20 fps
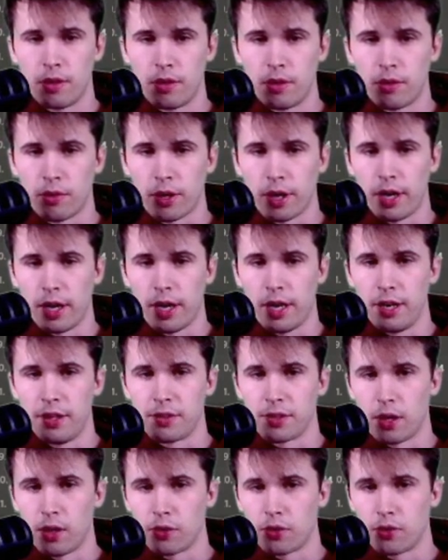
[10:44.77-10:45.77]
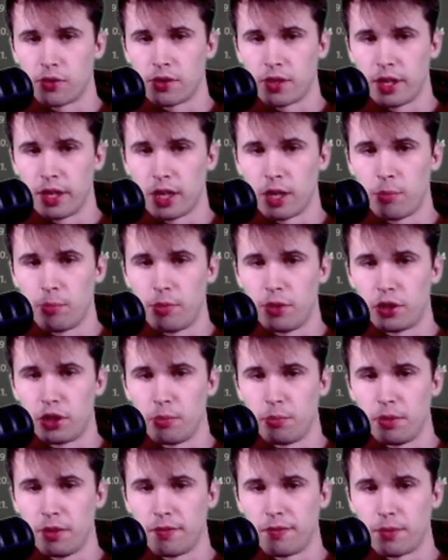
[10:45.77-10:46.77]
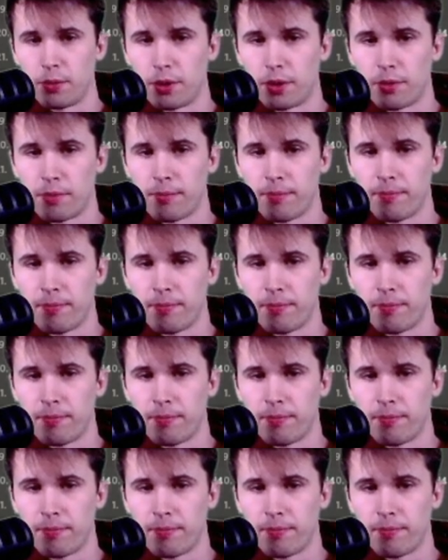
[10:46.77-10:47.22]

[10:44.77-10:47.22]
Okay, and he's also setting up bishop b4.